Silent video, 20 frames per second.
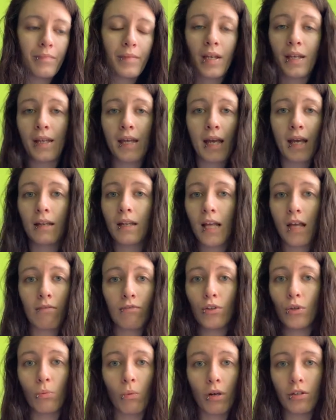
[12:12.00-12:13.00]
Again, if
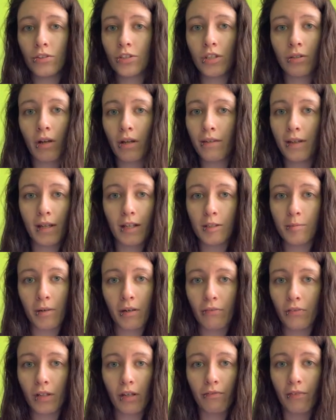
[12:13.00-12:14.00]
you want to, I think it's
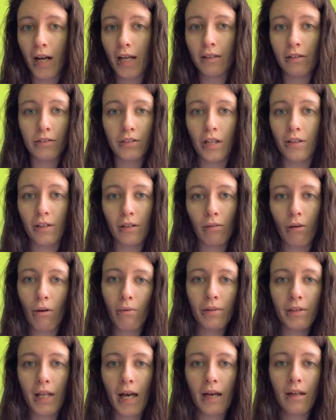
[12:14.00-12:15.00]
perfectly fine. There's nothing wrong
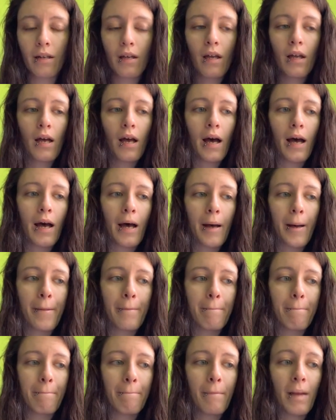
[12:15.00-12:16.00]
with that.
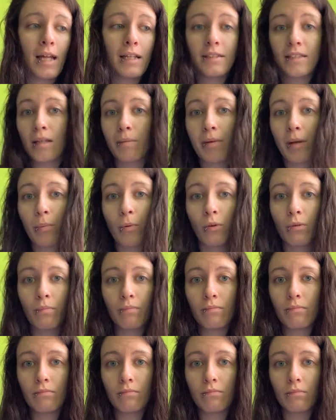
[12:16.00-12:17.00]
And
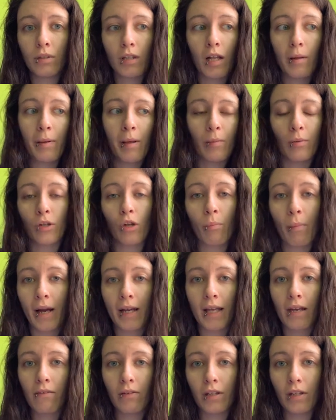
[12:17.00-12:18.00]
a lot of people don't
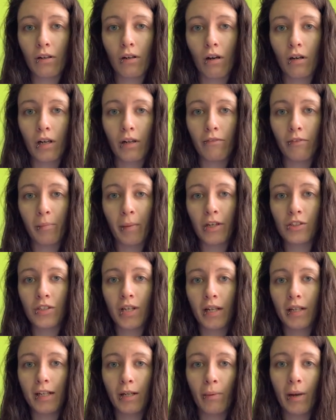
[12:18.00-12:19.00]
mind giving their card information
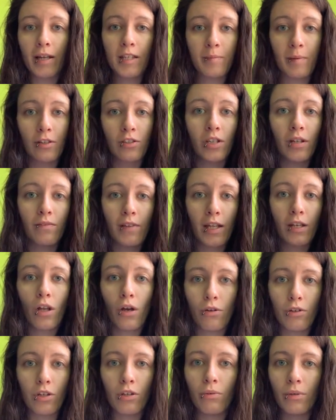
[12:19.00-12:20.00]
out anyway, especially if they
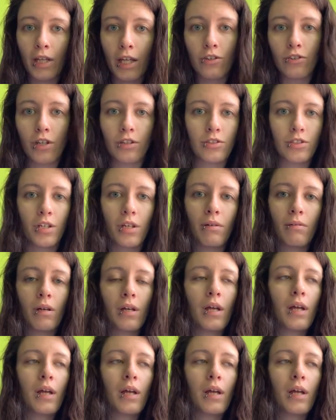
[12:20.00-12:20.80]
know you and they trust you.